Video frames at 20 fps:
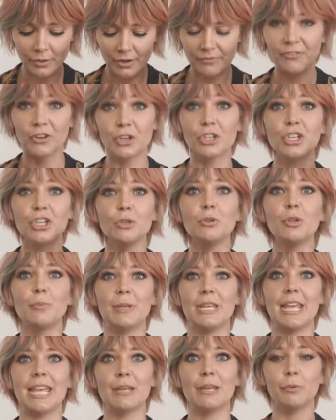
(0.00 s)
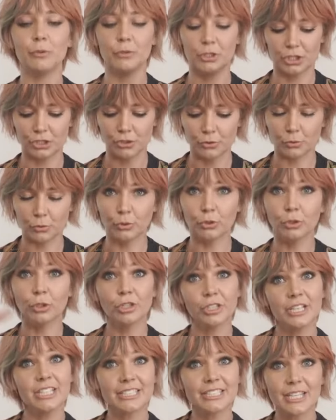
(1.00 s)
for you to be able to
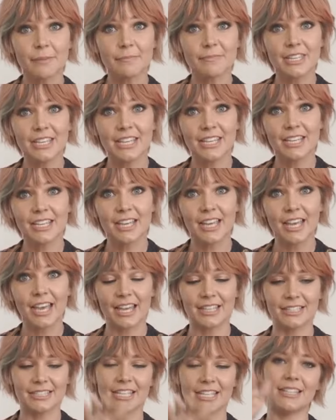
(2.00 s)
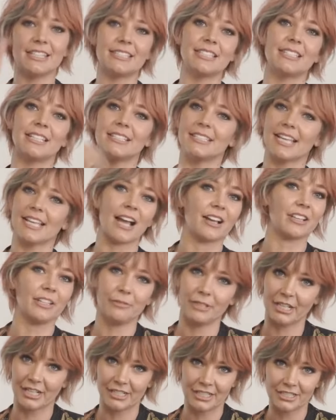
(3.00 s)
look at something and say, this is exactly
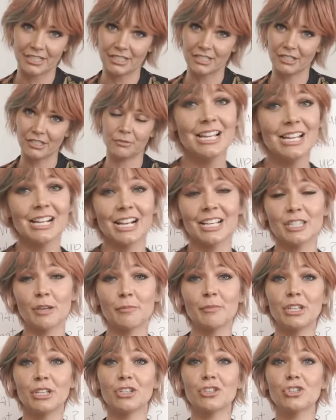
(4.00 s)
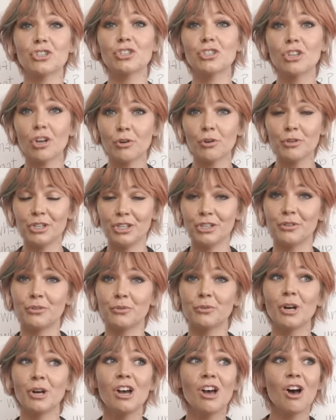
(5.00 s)
what I need to do. Because I'm going to show
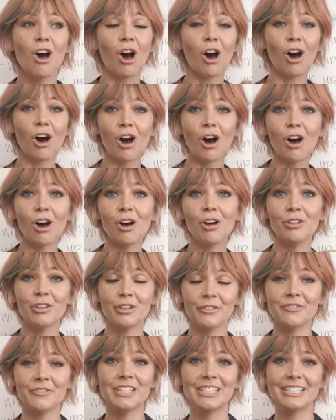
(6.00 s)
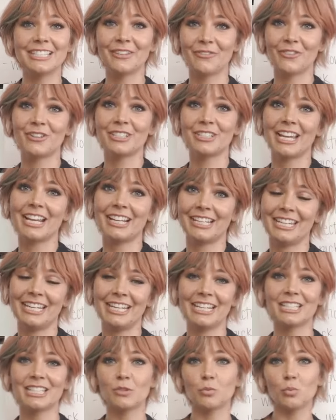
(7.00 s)
you all of these different
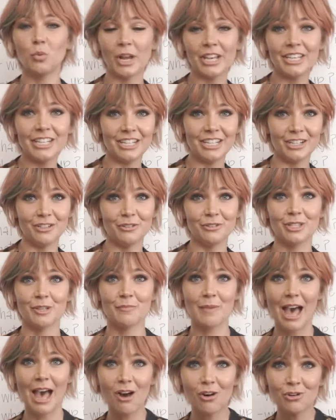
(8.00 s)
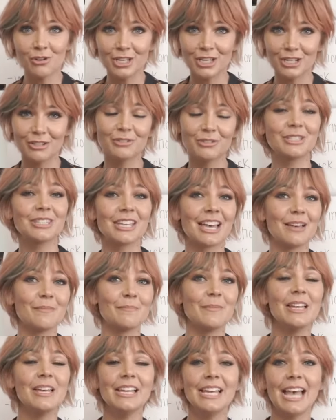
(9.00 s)
techniques, when to use them, how to use
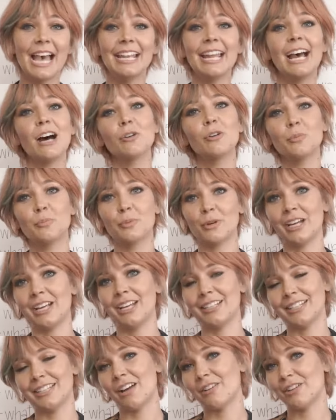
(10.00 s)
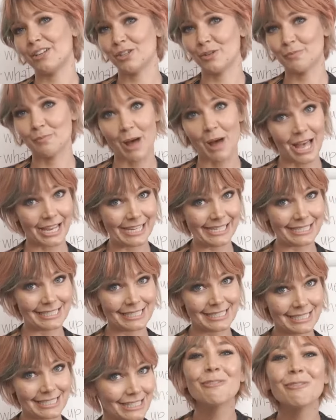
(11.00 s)
them, and how to break it down in your
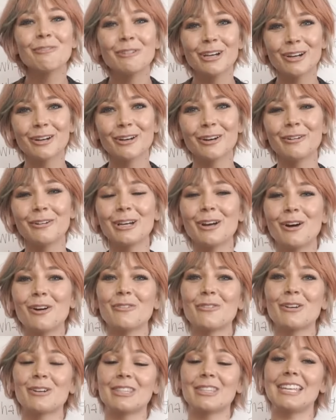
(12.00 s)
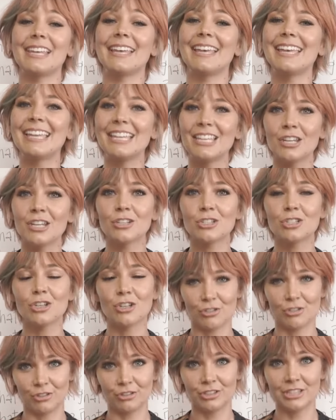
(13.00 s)
mind. We are going over the
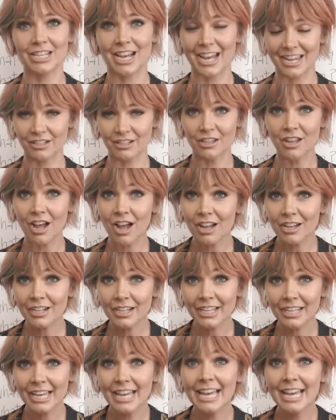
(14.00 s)
internal dialogue